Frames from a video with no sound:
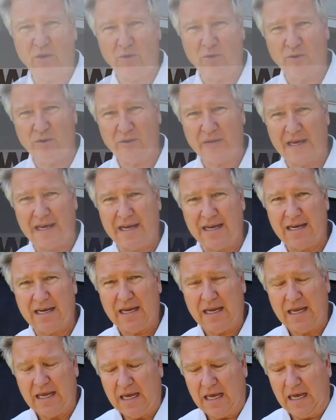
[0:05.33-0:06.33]
Urethane.
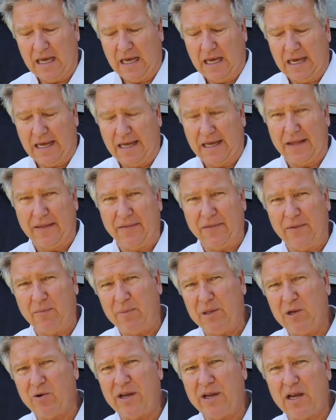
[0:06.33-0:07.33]
The
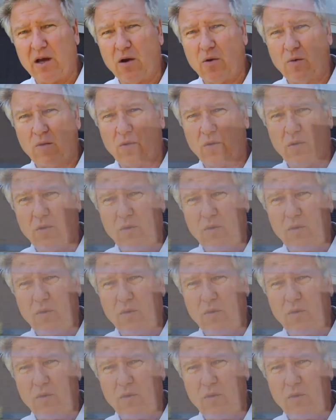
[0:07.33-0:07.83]
building owner